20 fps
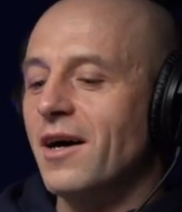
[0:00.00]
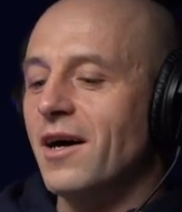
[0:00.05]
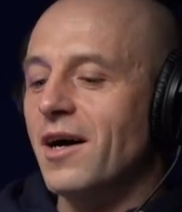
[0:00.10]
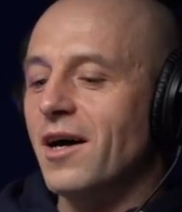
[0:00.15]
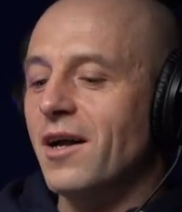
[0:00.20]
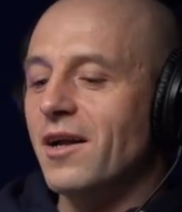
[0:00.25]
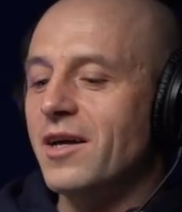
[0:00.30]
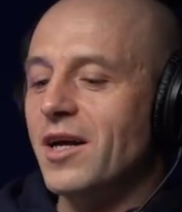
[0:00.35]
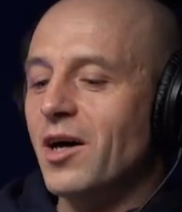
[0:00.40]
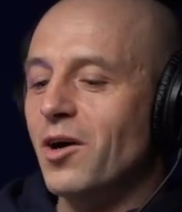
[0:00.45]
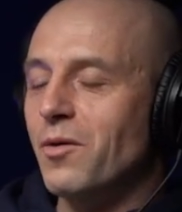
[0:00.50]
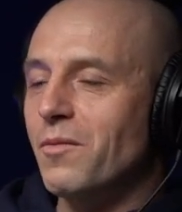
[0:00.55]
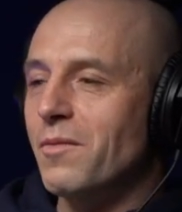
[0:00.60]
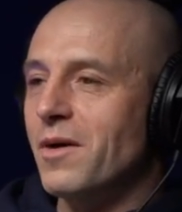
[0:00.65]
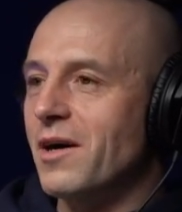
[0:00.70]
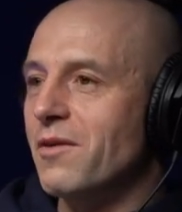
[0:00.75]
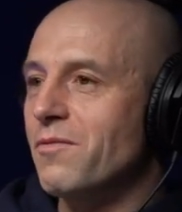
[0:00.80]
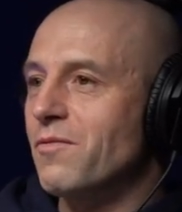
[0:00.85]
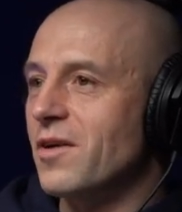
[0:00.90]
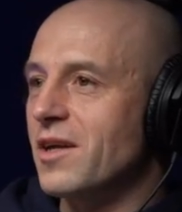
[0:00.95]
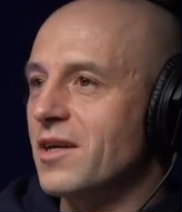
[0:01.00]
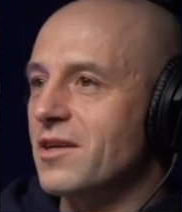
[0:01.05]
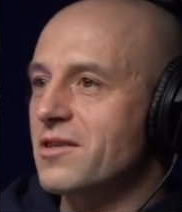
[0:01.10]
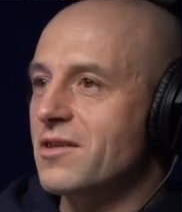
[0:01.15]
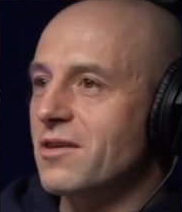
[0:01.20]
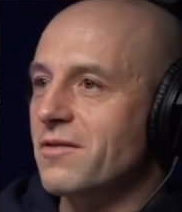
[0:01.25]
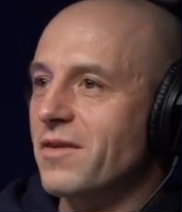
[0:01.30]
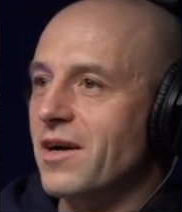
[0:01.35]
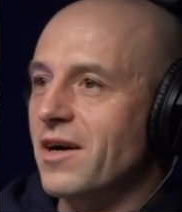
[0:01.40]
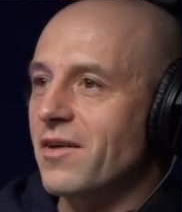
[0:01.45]
I'll get all my running
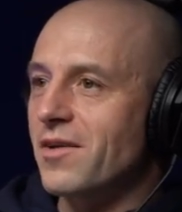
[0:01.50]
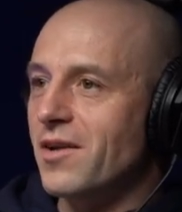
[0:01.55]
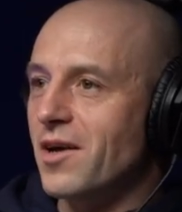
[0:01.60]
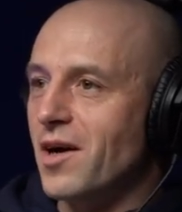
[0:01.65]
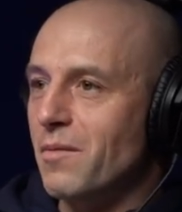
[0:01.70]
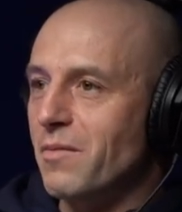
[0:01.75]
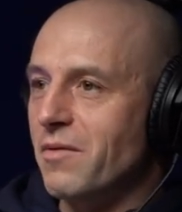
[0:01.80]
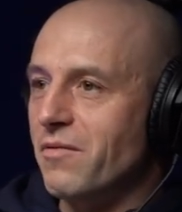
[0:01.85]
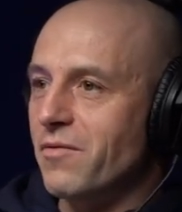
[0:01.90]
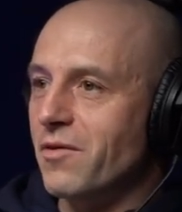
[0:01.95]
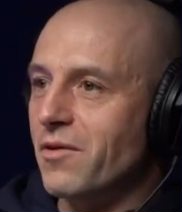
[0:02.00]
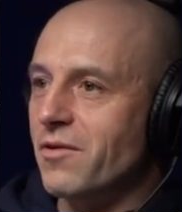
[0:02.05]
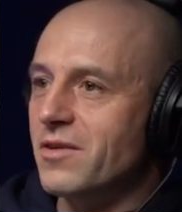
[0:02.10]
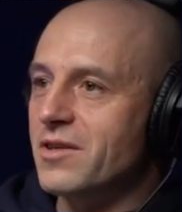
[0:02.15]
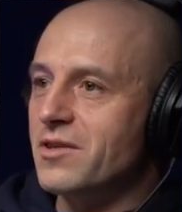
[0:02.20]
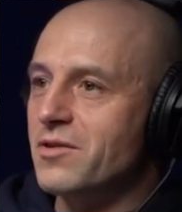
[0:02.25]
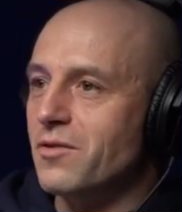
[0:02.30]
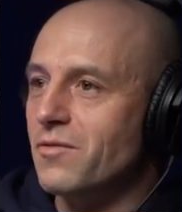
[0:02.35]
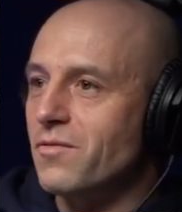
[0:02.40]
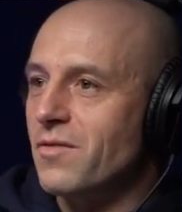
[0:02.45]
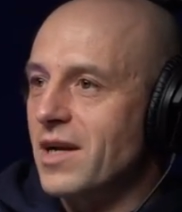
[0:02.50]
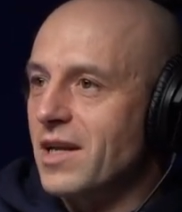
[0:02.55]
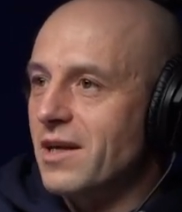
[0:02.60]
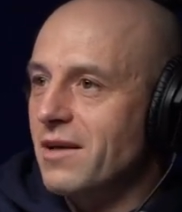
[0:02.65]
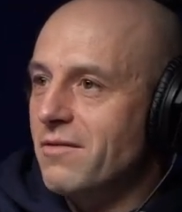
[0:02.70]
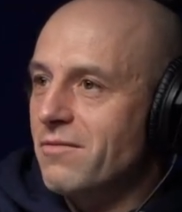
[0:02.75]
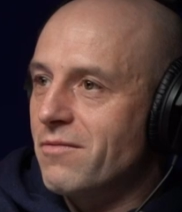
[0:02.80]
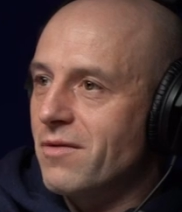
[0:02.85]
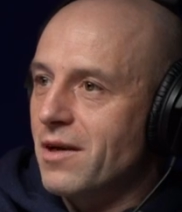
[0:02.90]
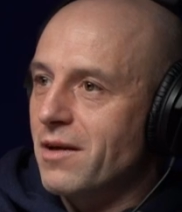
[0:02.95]
stuff out the night before. It's
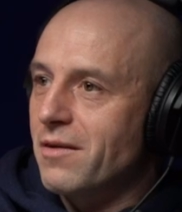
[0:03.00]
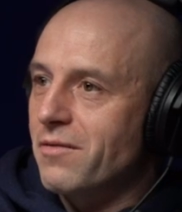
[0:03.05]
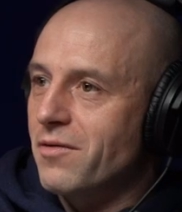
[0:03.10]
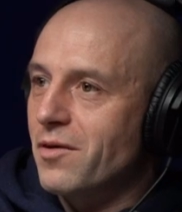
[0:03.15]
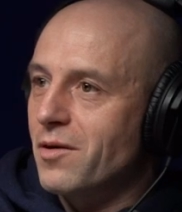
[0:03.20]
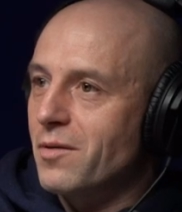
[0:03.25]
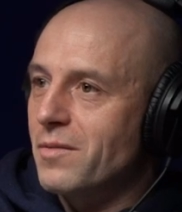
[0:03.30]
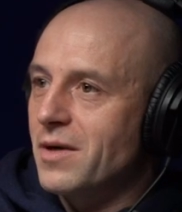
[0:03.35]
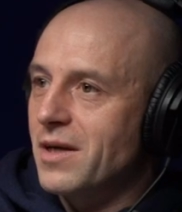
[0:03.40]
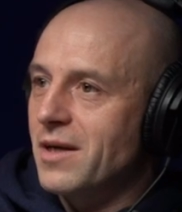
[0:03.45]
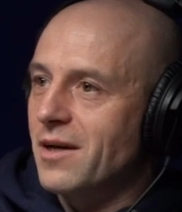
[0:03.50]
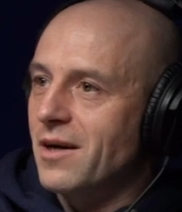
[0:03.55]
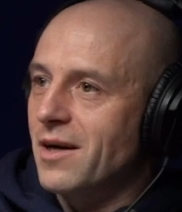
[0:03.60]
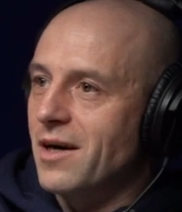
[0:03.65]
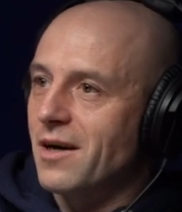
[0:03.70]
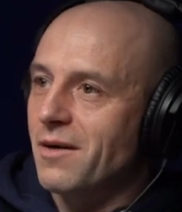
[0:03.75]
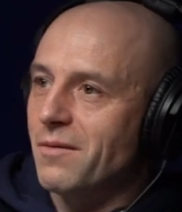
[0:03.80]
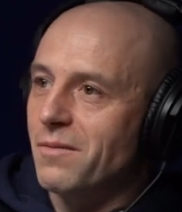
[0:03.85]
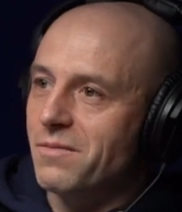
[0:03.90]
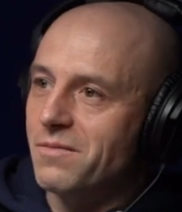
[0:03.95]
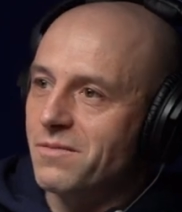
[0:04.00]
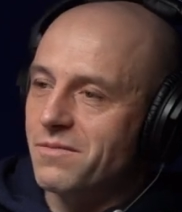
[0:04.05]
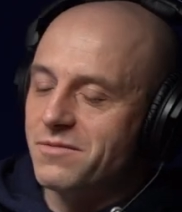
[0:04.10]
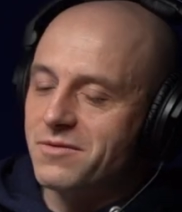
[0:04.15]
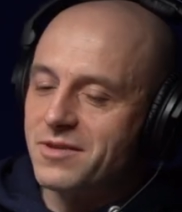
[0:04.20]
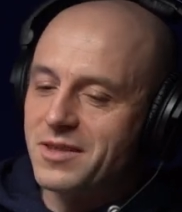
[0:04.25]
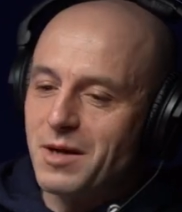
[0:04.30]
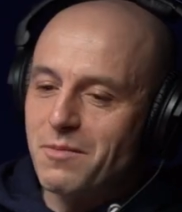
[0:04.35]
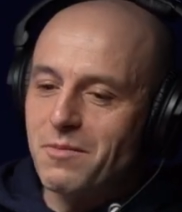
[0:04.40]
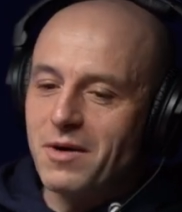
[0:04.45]
already ready for me. I'll
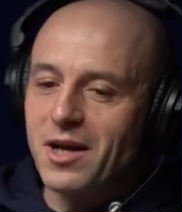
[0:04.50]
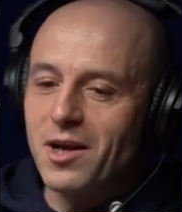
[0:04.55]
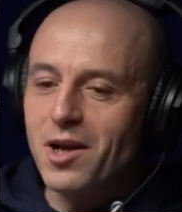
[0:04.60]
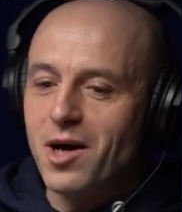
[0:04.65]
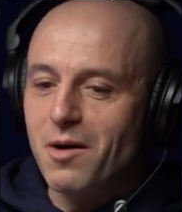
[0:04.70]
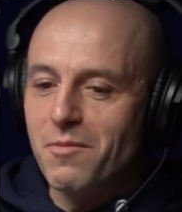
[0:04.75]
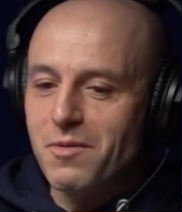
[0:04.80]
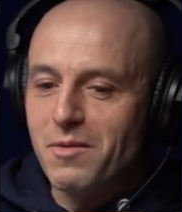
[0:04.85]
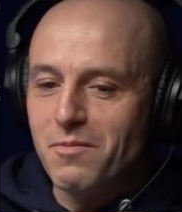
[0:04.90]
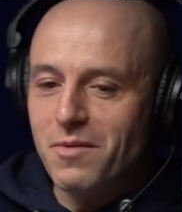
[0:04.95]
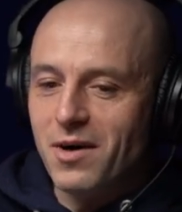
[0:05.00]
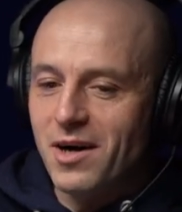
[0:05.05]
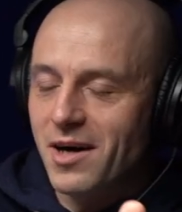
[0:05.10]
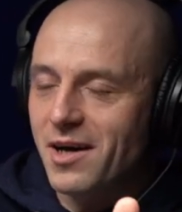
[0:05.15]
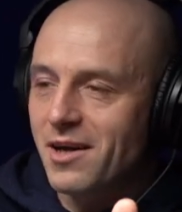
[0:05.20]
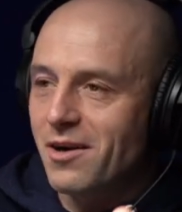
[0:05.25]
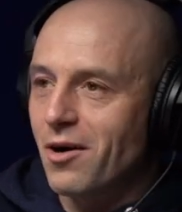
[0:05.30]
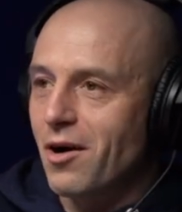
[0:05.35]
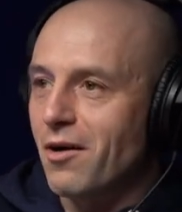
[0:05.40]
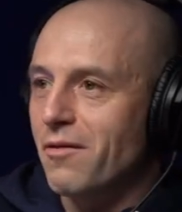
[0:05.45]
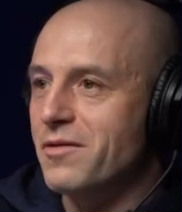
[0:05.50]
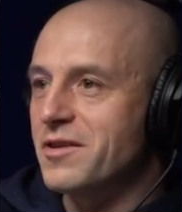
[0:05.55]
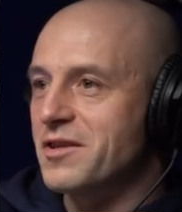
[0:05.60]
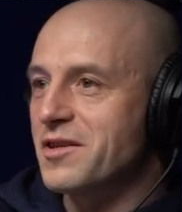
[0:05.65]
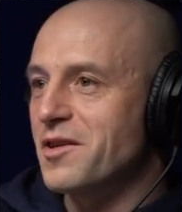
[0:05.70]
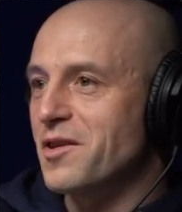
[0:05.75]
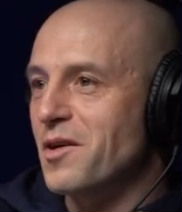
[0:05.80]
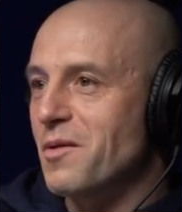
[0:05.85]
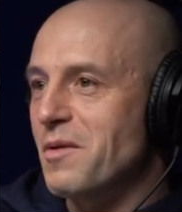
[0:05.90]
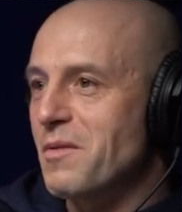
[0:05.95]
set my alarm in my
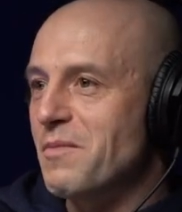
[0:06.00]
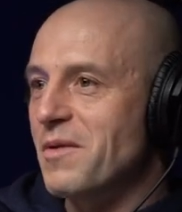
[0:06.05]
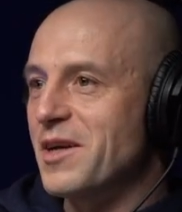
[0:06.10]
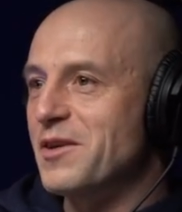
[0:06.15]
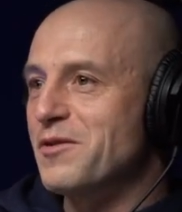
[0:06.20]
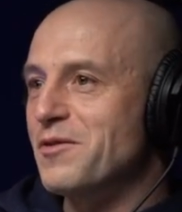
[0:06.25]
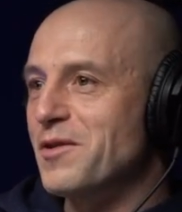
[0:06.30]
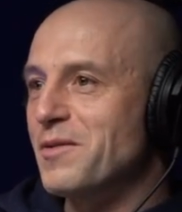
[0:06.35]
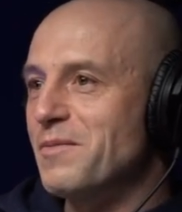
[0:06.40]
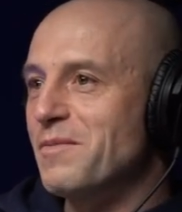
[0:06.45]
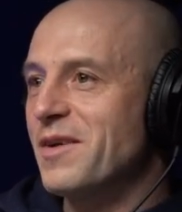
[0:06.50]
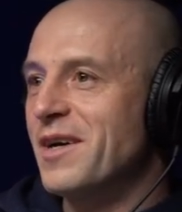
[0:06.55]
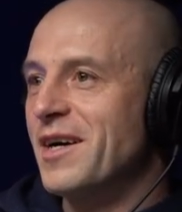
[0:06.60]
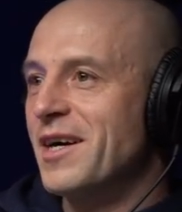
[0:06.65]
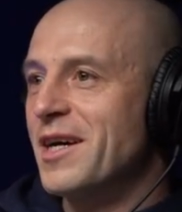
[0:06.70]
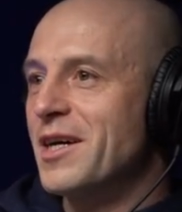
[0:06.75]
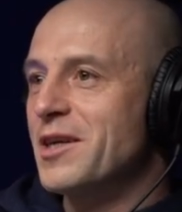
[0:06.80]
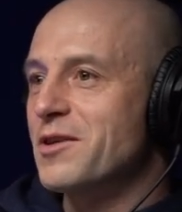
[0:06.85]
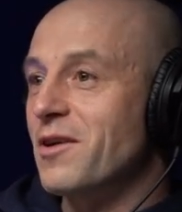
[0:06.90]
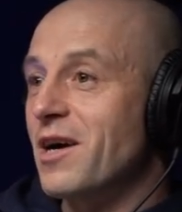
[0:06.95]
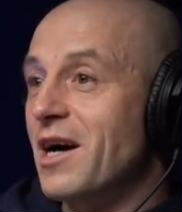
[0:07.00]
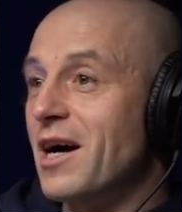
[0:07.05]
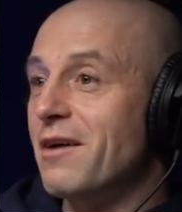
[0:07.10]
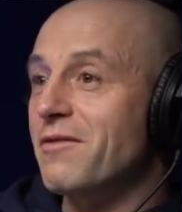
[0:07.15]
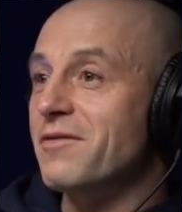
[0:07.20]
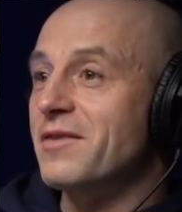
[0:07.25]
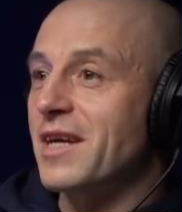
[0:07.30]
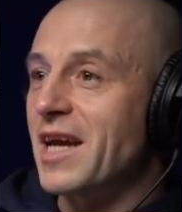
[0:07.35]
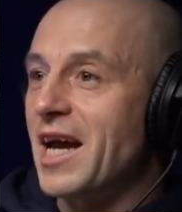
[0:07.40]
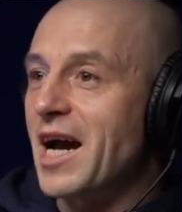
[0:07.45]
office and not my bedroom. So I
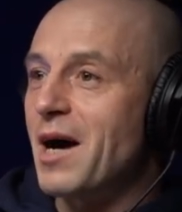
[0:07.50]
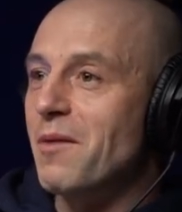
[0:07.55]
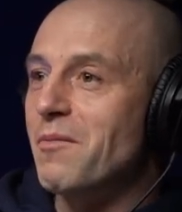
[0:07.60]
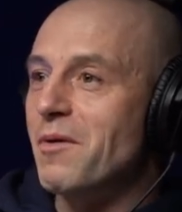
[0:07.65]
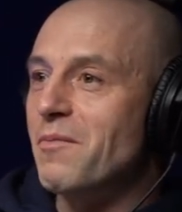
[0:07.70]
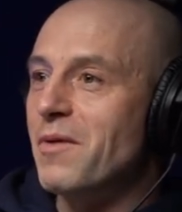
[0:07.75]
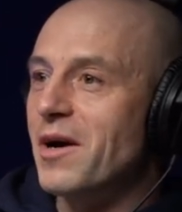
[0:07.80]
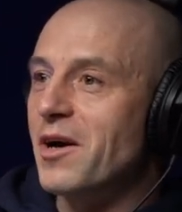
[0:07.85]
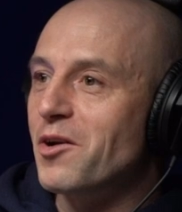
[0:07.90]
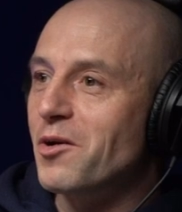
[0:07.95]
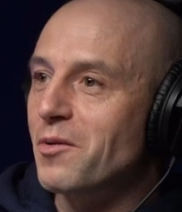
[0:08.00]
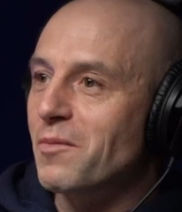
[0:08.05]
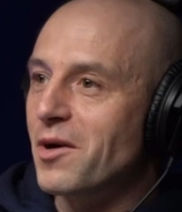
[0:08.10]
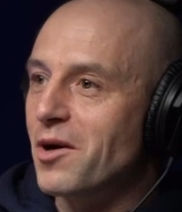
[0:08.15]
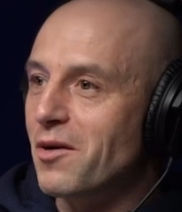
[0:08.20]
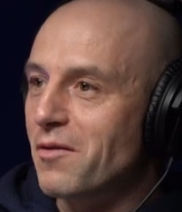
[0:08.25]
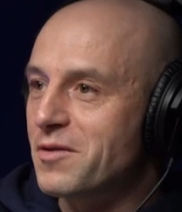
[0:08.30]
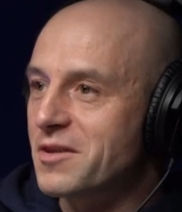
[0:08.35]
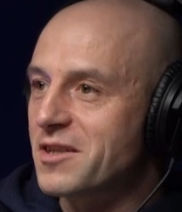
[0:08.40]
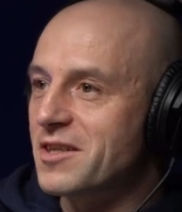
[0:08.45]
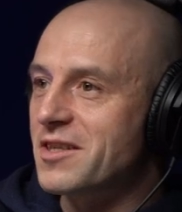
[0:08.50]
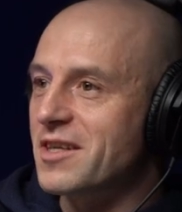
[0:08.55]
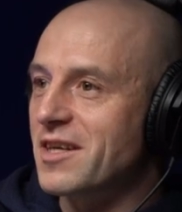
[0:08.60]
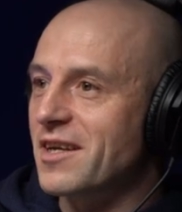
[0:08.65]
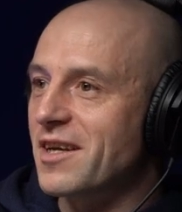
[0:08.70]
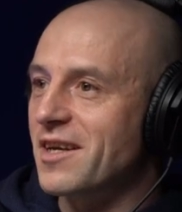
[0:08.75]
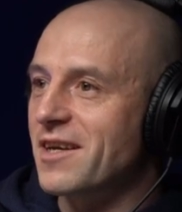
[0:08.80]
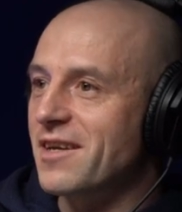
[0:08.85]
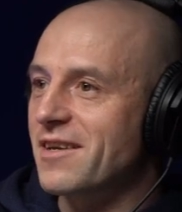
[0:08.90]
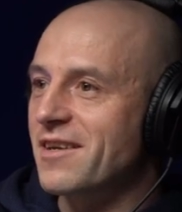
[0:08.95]
have to get out of my bed or my office is
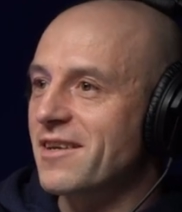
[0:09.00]
going to